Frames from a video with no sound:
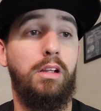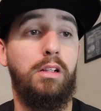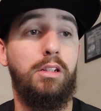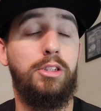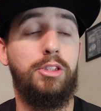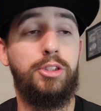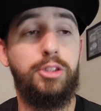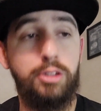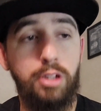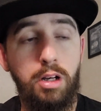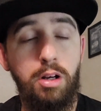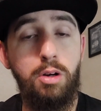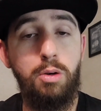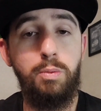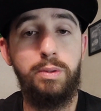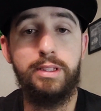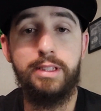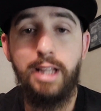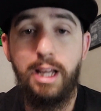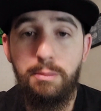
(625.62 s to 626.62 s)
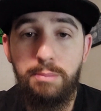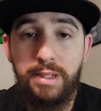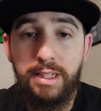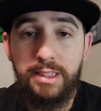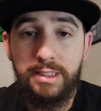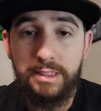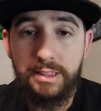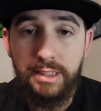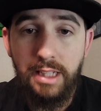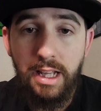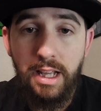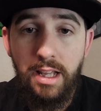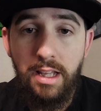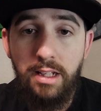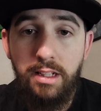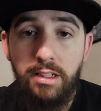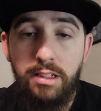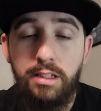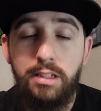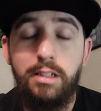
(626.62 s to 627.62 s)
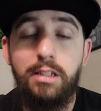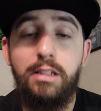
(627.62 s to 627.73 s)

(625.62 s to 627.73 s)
So with that being said,